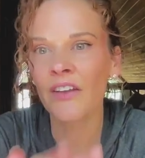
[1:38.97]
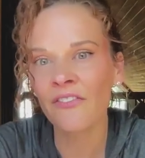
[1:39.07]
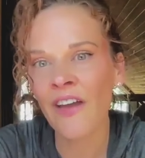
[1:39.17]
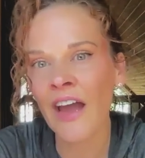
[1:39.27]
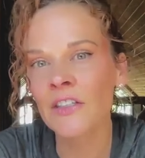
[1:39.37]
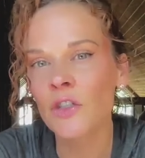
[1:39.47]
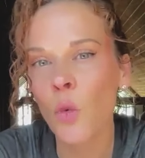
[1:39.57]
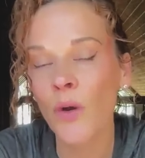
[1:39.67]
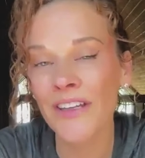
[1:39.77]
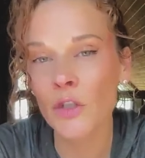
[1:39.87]
In fact, in
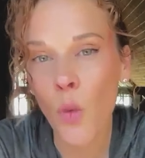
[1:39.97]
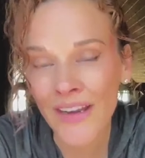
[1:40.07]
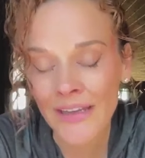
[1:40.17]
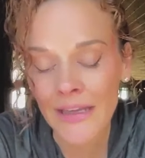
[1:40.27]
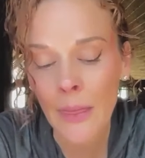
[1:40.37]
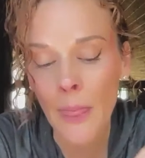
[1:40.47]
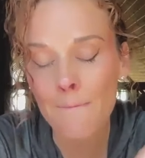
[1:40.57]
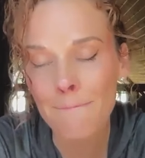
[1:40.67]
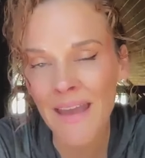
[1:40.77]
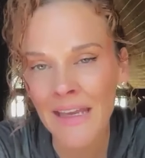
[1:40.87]
2020, the
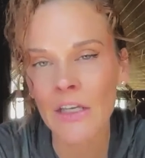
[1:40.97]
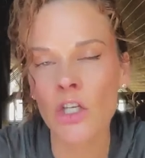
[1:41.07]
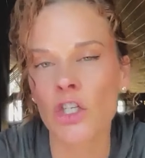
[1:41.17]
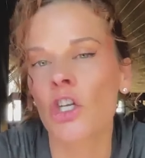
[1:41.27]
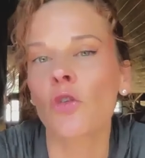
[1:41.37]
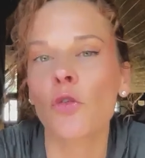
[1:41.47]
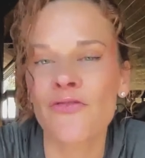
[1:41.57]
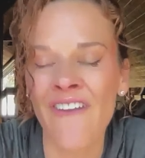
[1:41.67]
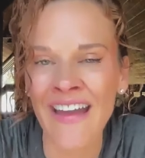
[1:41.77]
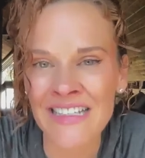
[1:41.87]
main shingles
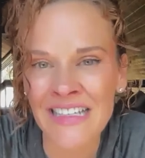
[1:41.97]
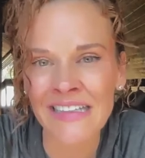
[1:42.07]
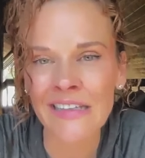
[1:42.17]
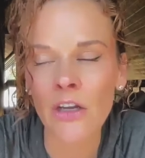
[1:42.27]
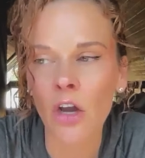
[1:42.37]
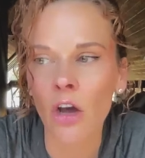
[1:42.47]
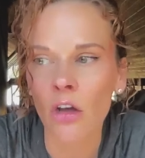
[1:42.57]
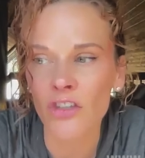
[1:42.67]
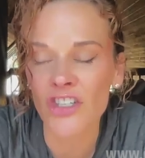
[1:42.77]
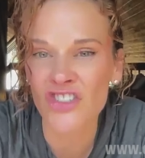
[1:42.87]
vaccine,
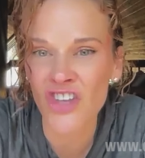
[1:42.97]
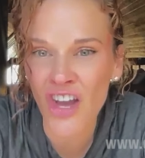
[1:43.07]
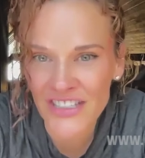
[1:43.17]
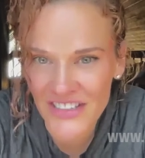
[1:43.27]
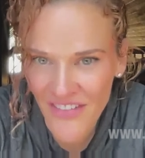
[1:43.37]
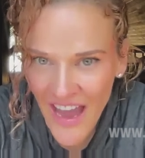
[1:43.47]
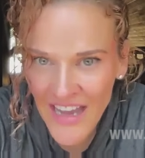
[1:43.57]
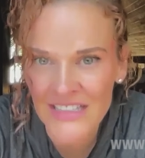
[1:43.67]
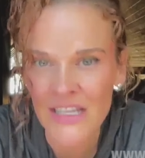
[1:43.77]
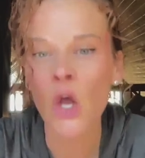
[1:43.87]
called
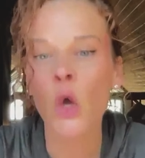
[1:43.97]
Zostavax,